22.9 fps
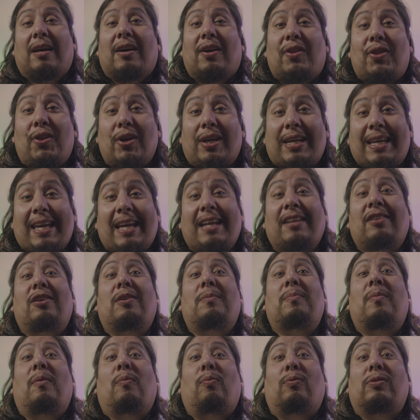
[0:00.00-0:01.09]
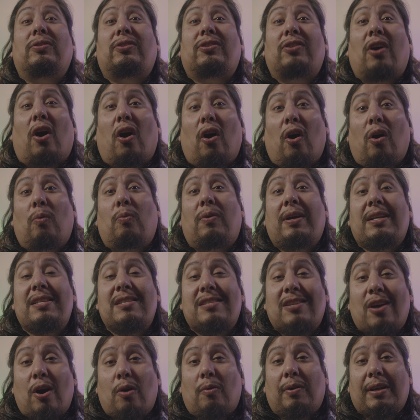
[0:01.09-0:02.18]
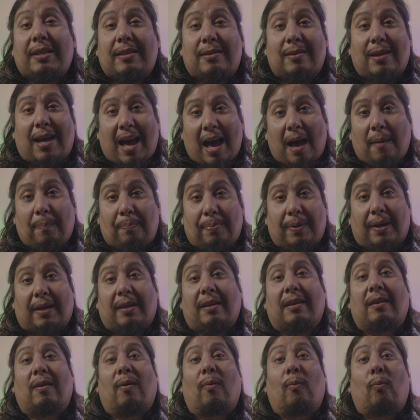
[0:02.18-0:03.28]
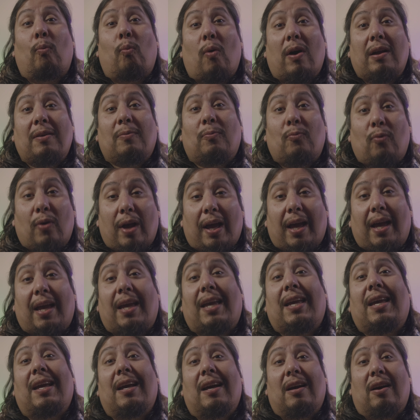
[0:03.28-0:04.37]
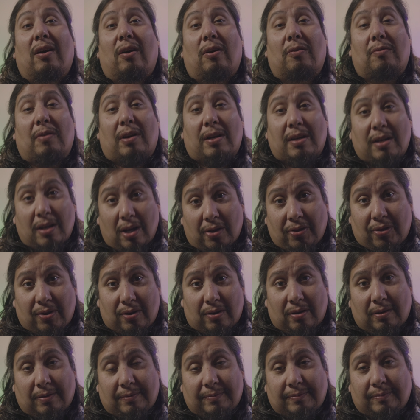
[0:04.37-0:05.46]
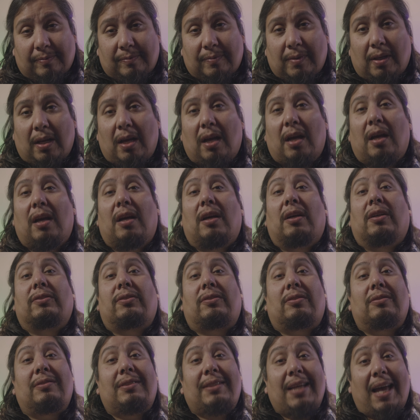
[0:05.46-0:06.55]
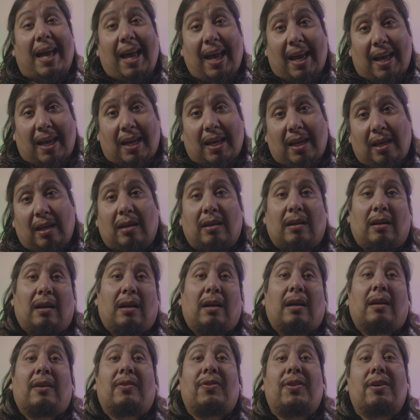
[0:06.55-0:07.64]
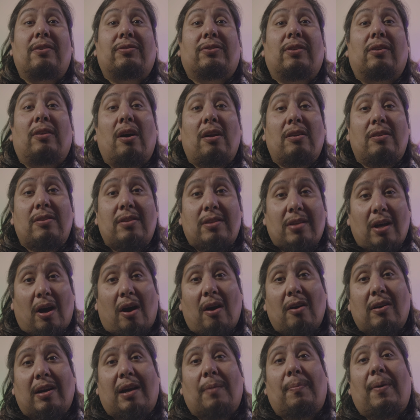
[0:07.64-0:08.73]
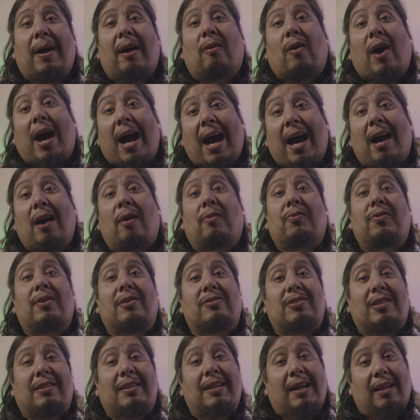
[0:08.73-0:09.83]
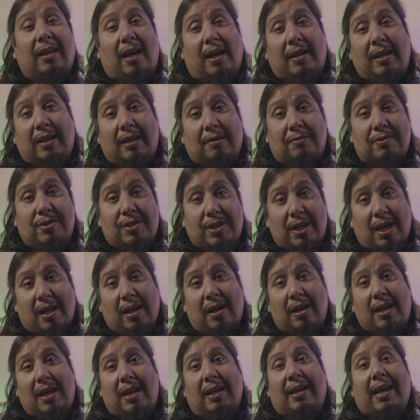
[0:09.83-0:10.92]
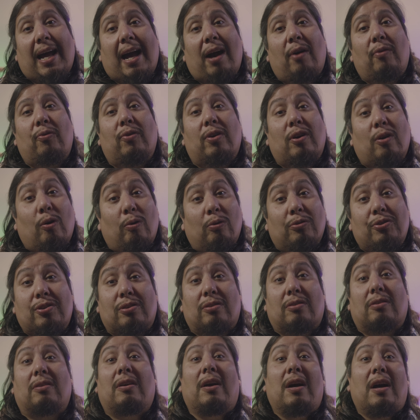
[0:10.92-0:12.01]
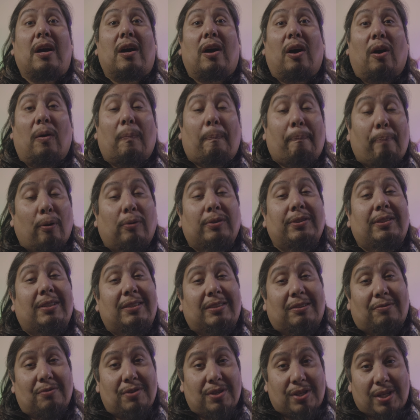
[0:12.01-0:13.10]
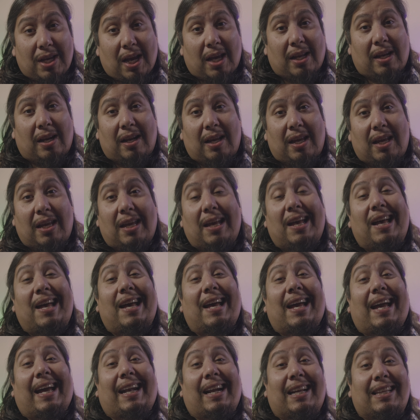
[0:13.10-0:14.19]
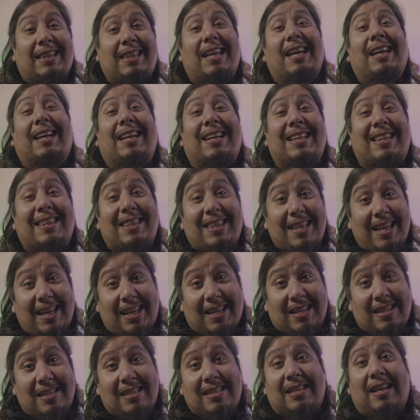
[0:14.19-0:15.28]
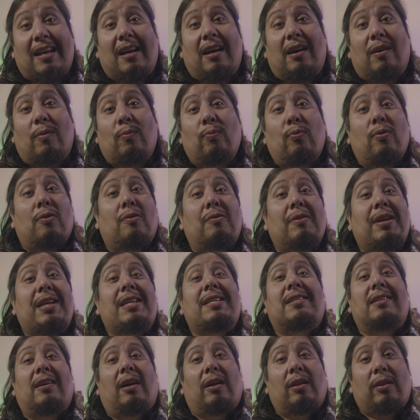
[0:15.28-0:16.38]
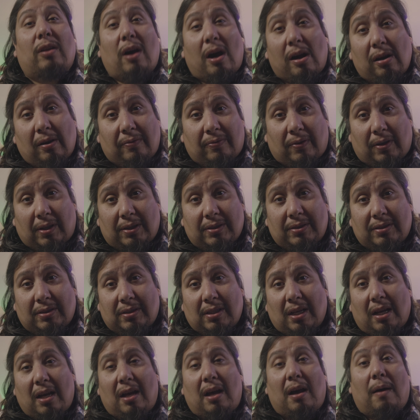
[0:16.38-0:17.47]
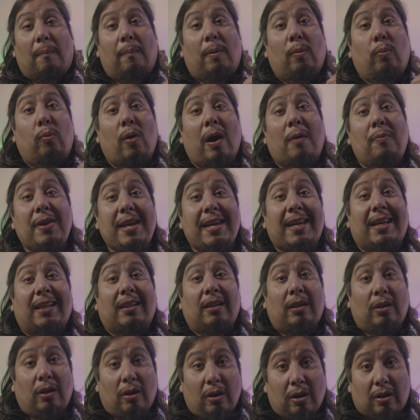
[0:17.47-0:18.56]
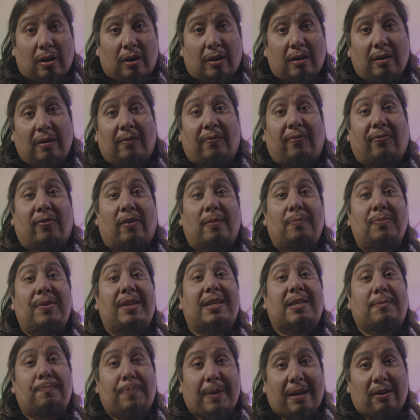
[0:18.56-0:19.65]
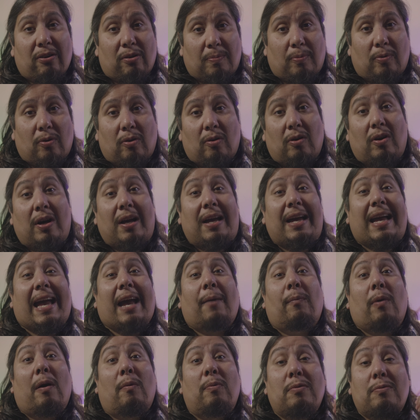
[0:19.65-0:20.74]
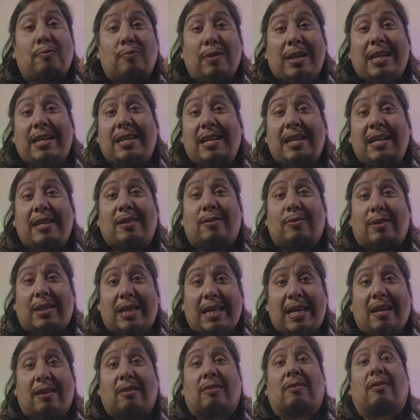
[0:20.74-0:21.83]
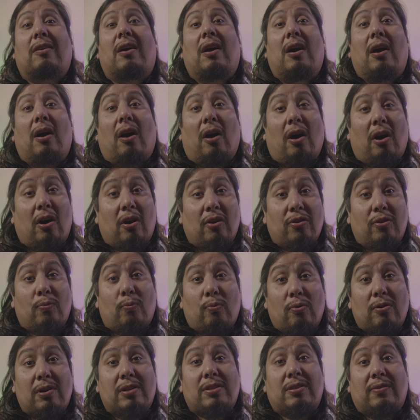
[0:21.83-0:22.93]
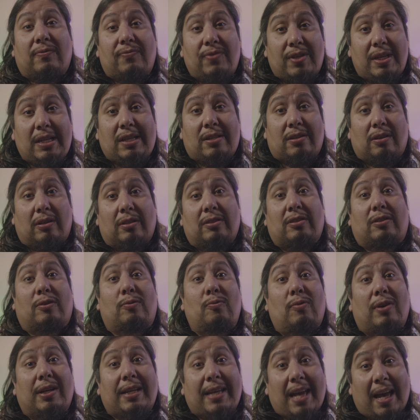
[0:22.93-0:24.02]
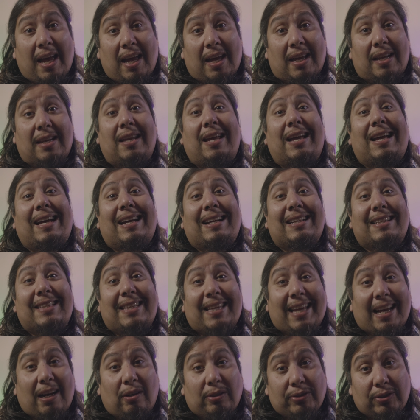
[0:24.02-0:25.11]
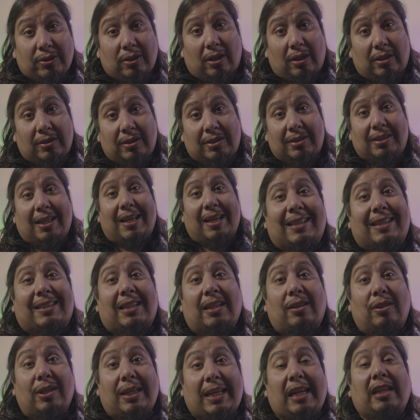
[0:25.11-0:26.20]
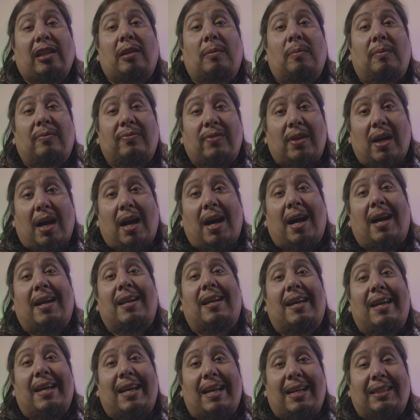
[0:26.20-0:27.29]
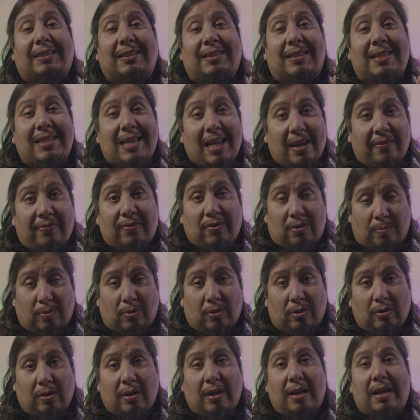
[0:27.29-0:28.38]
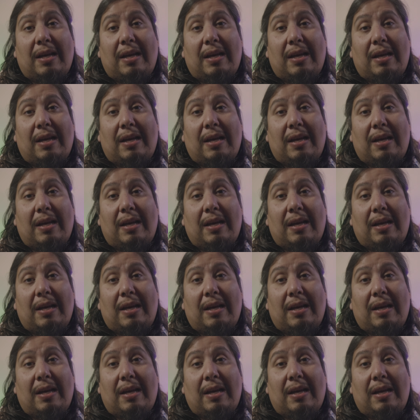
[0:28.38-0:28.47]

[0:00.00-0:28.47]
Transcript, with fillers: The kingdom was always going to happen one way or another. Today, there's a lot of talk about how there's a decline in Christianity and how the culture opposes Christianity, and I think this worries a lot of us, But what we can learn from this parable and what we really need to hear are the words of Jesus, who again tells us that the kingdom of God is inevitable.